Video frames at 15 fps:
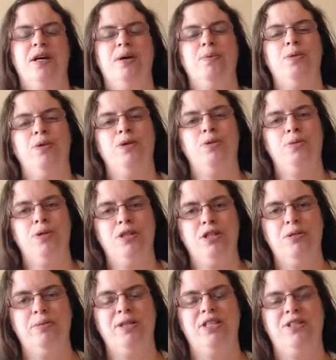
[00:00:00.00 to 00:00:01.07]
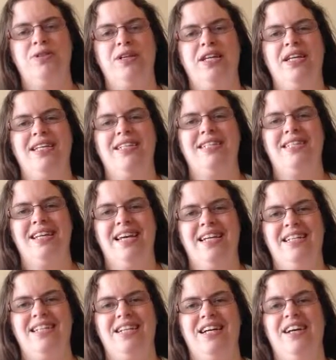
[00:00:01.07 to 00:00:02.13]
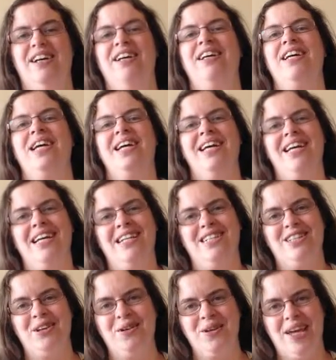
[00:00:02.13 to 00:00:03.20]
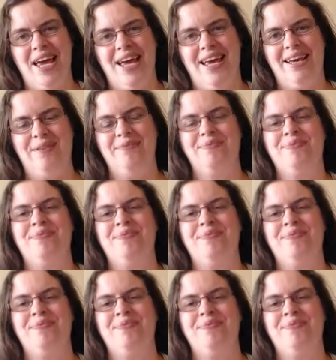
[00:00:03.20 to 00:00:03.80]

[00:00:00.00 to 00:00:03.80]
And what you want to be doing is saying to her, it's okay,